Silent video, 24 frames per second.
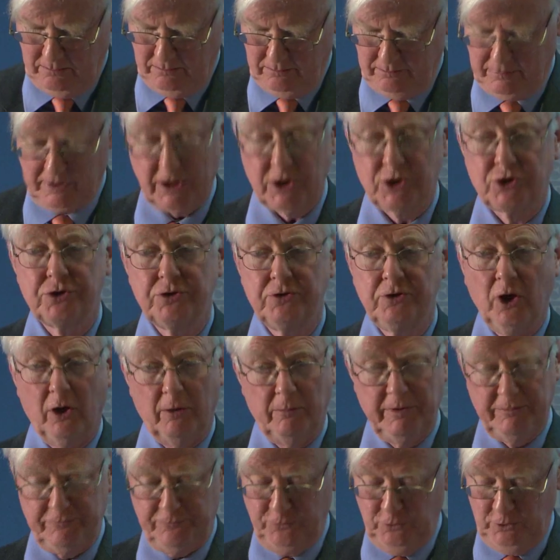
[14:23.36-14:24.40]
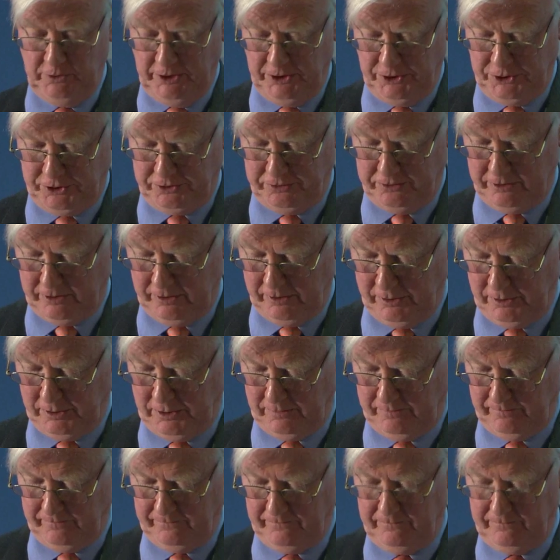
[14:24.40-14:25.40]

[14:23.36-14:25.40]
but it should not be full insurance.